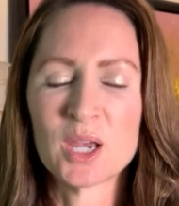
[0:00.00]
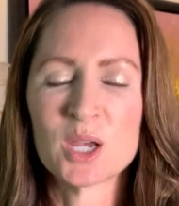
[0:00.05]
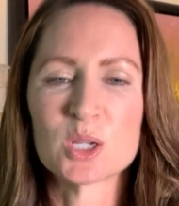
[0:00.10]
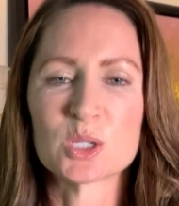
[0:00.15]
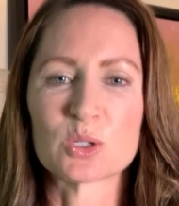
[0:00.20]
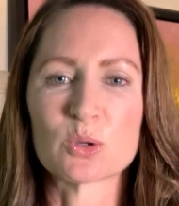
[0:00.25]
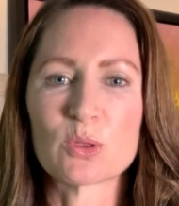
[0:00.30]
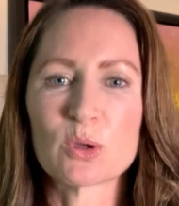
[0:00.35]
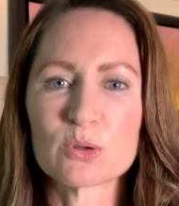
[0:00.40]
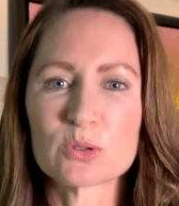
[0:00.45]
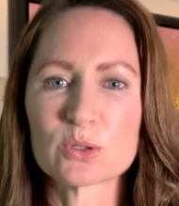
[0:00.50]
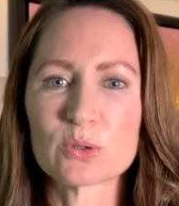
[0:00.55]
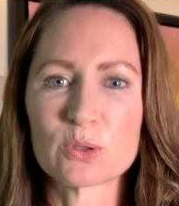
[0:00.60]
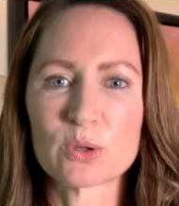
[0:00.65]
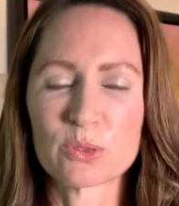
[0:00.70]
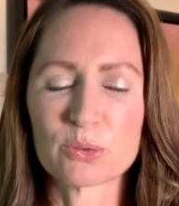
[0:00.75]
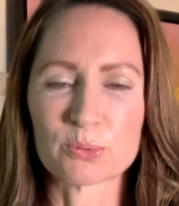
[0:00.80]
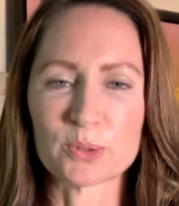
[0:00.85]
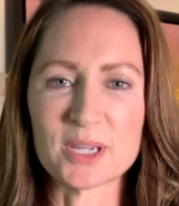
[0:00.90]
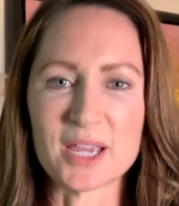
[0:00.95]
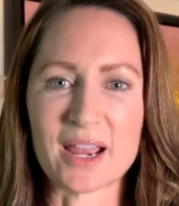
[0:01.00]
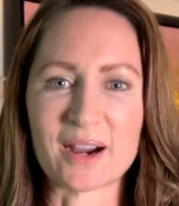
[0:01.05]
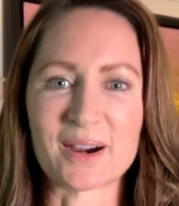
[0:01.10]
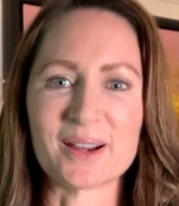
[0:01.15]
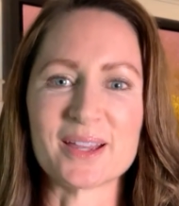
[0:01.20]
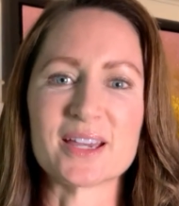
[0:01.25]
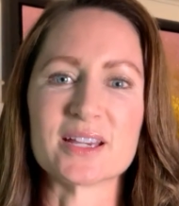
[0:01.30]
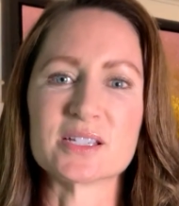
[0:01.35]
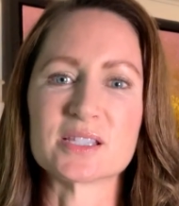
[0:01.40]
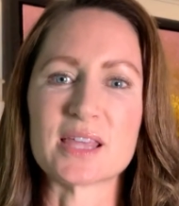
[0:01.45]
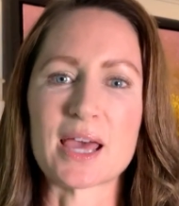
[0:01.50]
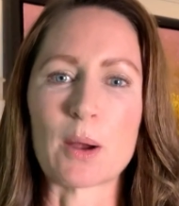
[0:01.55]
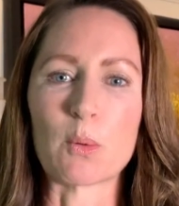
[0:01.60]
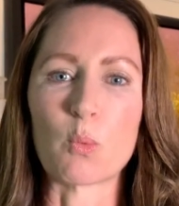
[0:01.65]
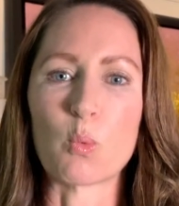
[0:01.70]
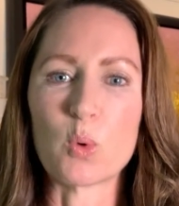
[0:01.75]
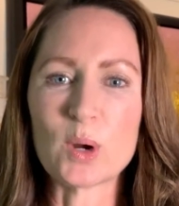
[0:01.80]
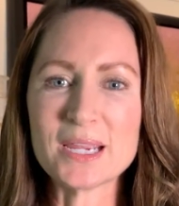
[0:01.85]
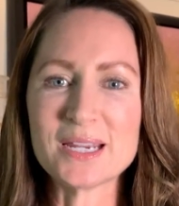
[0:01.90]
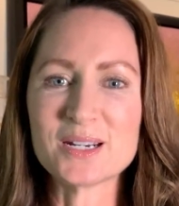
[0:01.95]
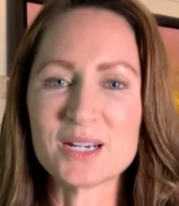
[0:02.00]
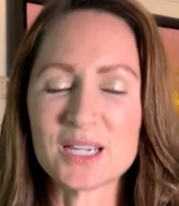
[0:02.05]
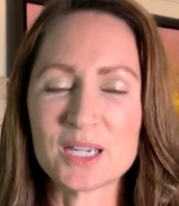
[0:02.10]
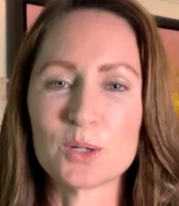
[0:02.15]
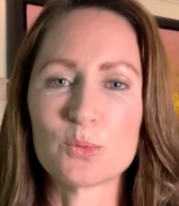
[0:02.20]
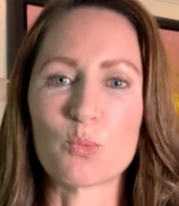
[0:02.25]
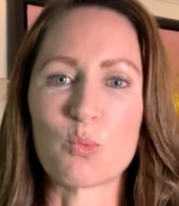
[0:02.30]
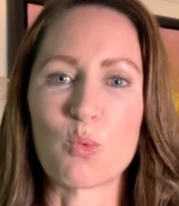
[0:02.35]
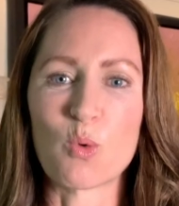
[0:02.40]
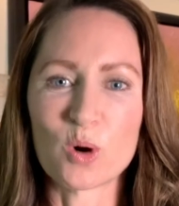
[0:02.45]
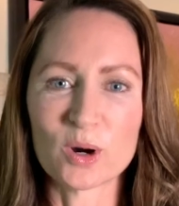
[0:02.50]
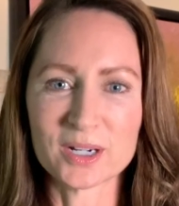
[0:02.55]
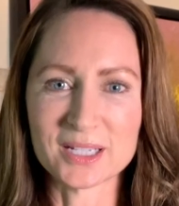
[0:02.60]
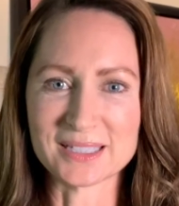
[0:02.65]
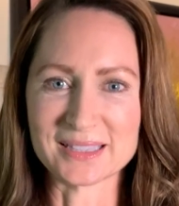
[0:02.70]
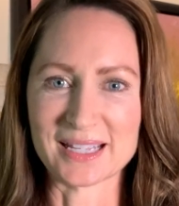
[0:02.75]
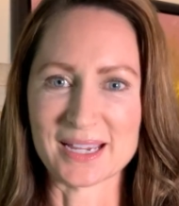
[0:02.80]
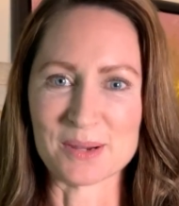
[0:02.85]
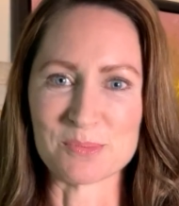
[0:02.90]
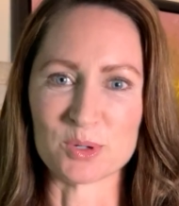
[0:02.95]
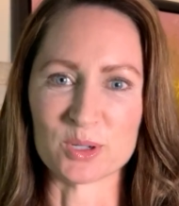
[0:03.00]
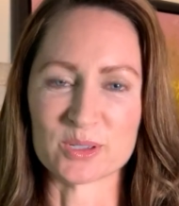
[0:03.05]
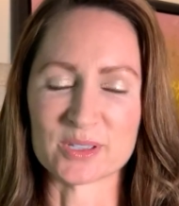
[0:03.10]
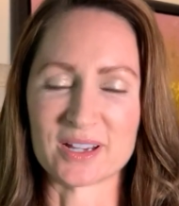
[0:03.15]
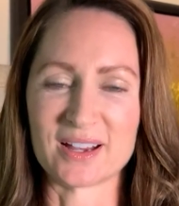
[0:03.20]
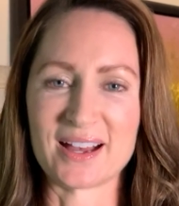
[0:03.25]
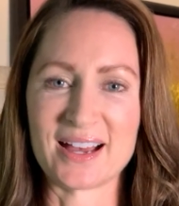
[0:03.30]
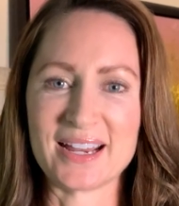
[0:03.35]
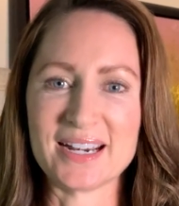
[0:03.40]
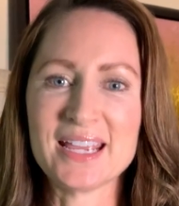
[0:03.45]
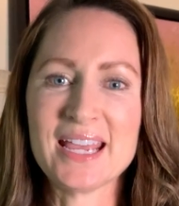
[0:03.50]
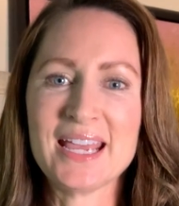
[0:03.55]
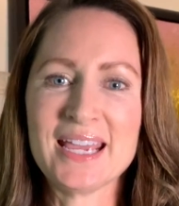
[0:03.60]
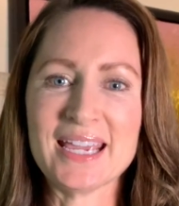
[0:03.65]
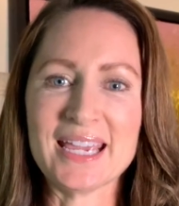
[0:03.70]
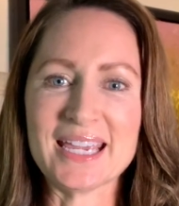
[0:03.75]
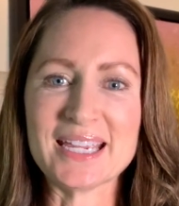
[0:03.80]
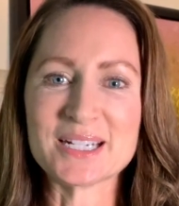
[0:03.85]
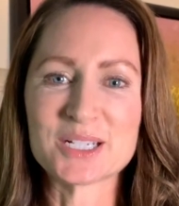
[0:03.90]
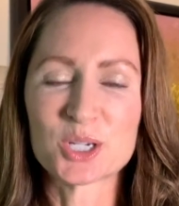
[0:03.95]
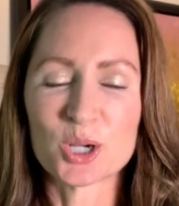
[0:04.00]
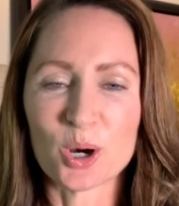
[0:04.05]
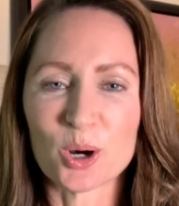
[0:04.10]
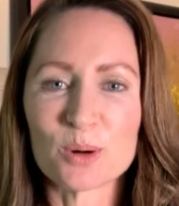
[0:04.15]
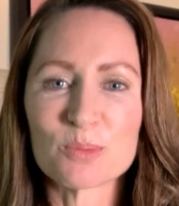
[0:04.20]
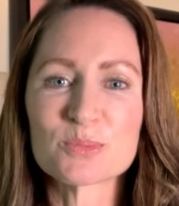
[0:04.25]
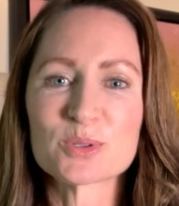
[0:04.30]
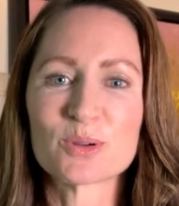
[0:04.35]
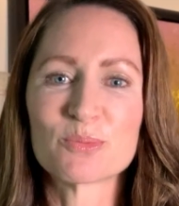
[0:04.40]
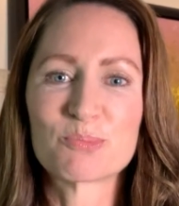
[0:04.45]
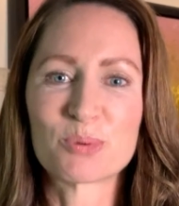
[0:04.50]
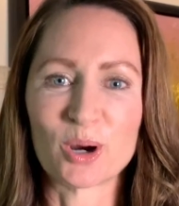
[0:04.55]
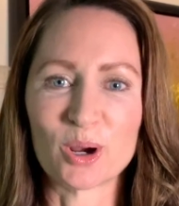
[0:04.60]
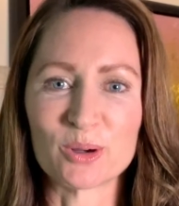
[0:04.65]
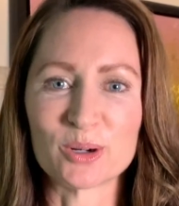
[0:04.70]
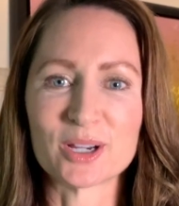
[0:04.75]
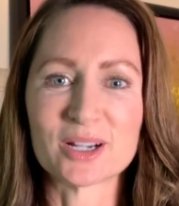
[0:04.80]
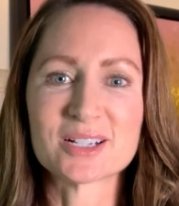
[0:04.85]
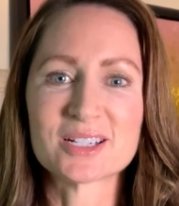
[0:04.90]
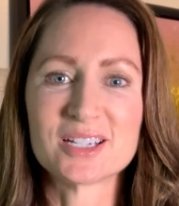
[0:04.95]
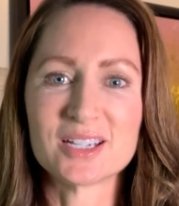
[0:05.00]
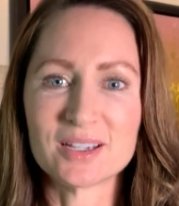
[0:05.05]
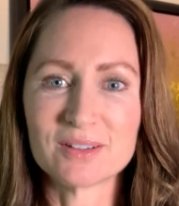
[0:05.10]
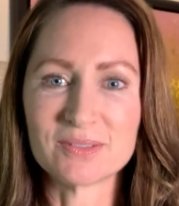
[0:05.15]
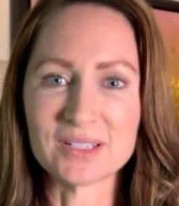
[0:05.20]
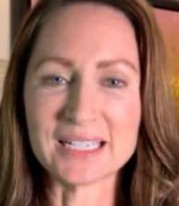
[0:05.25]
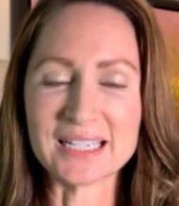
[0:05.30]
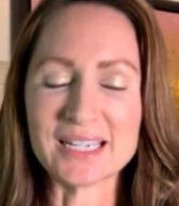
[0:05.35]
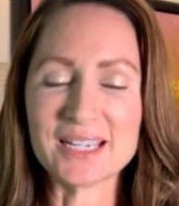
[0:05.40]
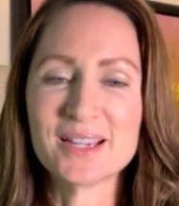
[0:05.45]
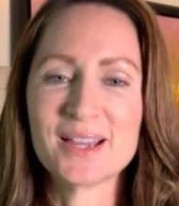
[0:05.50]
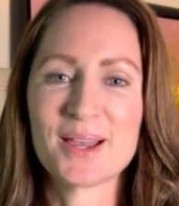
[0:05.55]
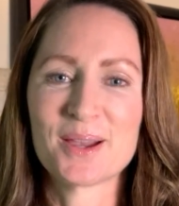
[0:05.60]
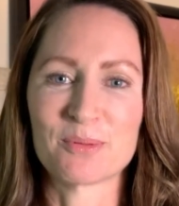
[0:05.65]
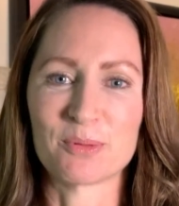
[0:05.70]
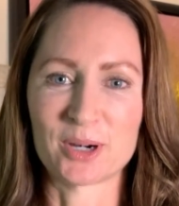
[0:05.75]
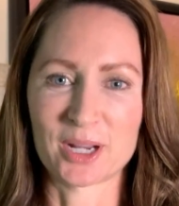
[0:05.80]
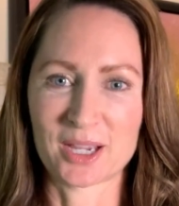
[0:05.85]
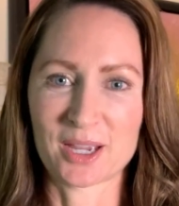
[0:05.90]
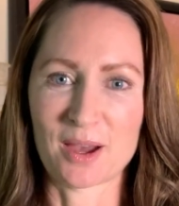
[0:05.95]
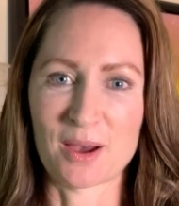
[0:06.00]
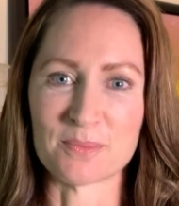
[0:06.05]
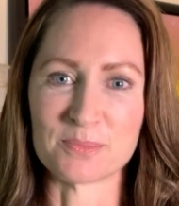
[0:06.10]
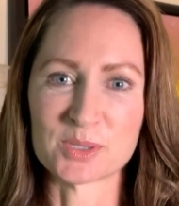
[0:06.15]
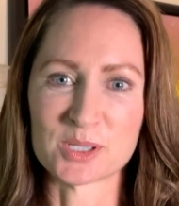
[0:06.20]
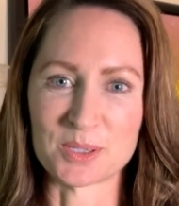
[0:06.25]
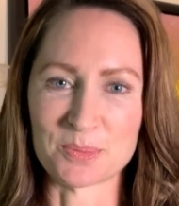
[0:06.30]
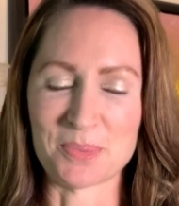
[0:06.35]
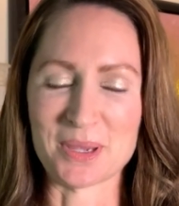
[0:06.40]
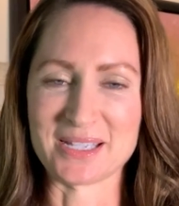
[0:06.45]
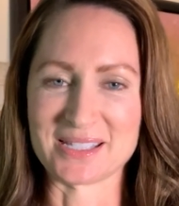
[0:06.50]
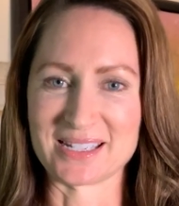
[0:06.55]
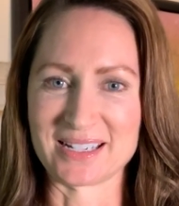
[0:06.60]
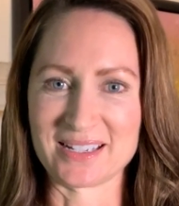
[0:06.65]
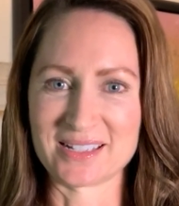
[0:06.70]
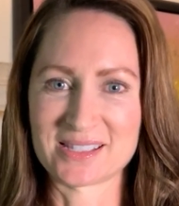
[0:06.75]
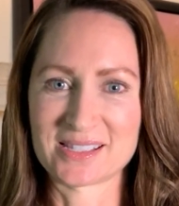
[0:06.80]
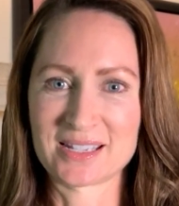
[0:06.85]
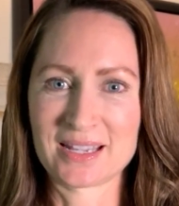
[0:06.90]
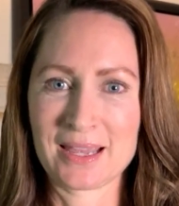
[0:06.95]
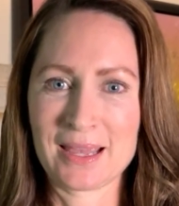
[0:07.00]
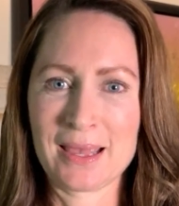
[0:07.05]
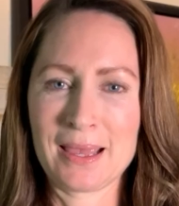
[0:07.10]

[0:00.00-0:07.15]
So those are the 3 areas that we need warning labels on in terms of productivity when it comes to business.